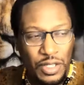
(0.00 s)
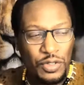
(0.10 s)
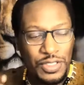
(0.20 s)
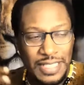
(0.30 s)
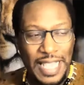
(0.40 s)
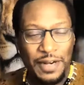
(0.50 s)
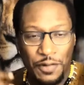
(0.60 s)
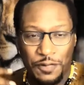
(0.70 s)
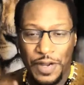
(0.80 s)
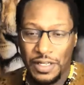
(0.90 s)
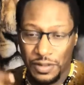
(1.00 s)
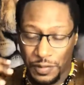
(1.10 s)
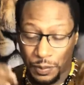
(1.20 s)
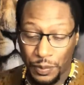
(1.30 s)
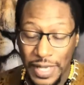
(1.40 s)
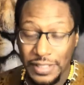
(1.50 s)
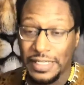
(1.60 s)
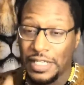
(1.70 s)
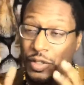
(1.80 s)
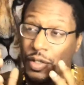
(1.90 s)
state of affairs of the present
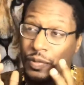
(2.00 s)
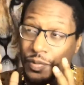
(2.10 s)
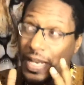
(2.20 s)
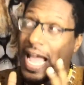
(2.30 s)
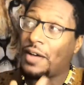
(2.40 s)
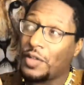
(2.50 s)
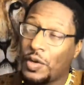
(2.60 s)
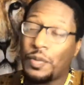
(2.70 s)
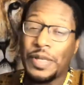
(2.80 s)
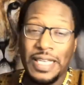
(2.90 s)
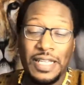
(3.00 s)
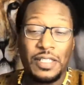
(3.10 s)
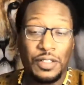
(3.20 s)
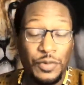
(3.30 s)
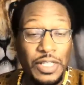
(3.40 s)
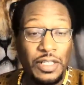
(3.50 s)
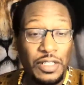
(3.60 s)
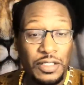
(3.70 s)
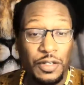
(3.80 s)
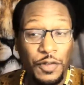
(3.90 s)
that you can begin to really
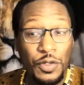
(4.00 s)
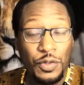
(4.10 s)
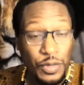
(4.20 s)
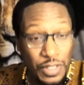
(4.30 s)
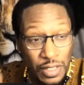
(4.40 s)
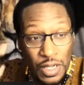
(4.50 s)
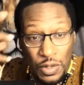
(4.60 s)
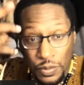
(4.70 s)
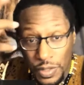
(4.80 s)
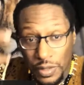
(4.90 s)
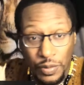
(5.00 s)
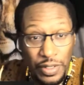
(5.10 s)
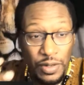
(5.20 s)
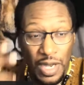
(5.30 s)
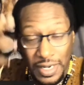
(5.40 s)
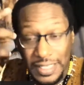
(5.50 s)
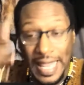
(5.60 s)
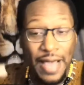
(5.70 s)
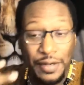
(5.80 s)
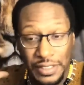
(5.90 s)
look to the future with
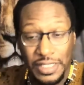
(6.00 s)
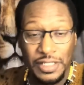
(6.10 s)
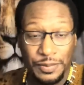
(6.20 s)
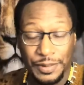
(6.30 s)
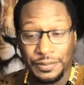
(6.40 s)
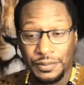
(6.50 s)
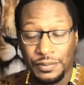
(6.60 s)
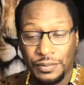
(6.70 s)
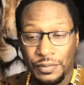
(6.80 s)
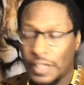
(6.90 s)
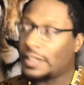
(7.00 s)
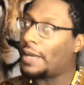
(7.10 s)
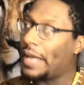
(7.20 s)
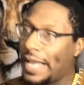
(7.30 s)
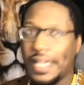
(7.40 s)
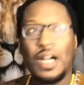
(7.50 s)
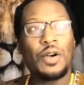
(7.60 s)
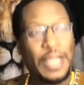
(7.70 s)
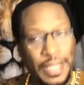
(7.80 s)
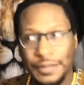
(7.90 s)
unclouded judgment. You say, man,
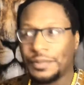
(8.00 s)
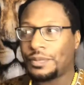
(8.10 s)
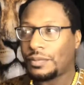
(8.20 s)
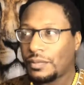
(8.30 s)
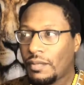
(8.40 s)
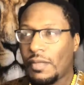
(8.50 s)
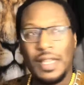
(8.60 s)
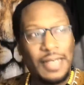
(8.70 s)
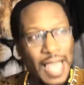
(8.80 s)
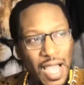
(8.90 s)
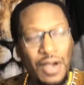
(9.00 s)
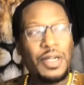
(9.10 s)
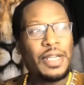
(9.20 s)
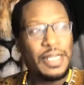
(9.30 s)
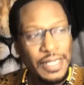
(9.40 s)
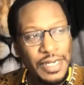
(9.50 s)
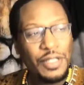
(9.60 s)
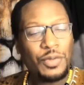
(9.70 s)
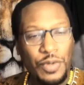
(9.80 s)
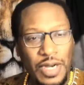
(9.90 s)
okay, now
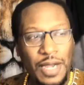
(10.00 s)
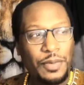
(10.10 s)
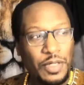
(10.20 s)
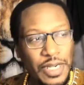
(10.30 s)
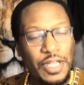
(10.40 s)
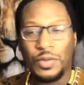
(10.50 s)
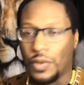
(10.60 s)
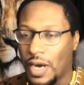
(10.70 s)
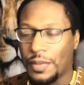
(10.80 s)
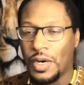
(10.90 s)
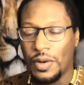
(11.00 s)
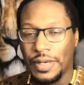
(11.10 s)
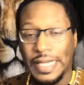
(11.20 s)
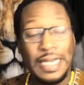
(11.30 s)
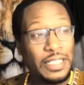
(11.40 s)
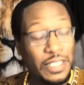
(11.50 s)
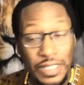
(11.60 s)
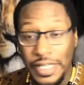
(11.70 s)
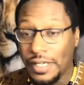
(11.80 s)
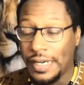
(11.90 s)
here's where I'm going, and it's
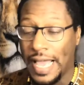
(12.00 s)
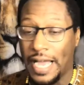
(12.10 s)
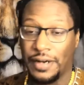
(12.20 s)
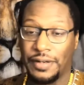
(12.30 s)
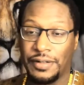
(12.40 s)
clear now.